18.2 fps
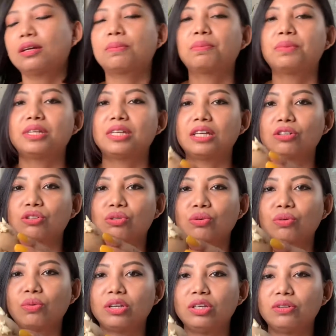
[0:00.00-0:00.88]
potato,
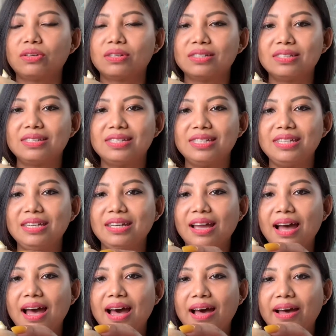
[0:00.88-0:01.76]
when you can see
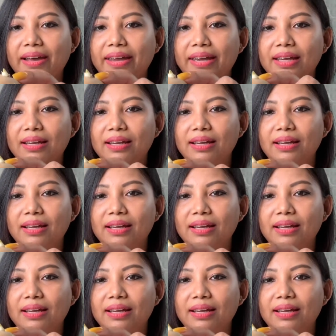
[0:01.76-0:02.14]
eye